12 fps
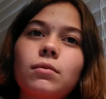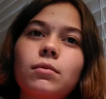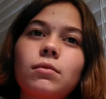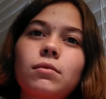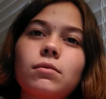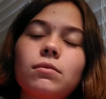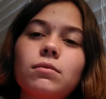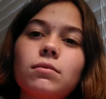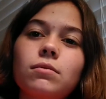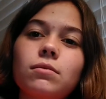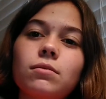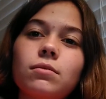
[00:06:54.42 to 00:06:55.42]

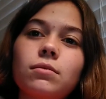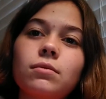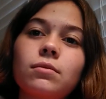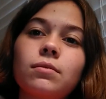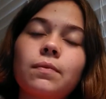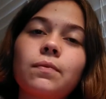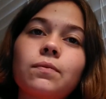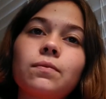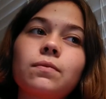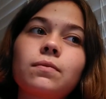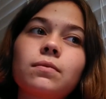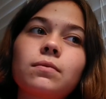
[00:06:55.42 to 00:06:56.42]

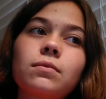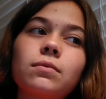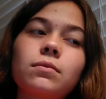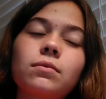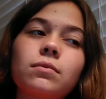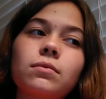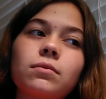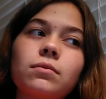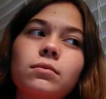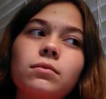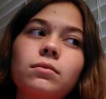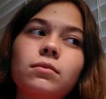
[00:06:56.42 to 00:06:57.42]

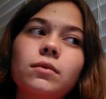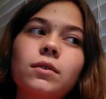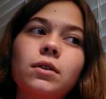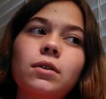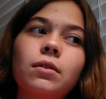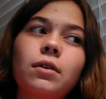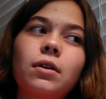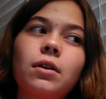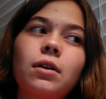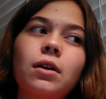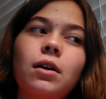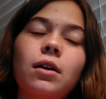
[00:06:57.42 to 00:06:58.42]
Nobody speaks.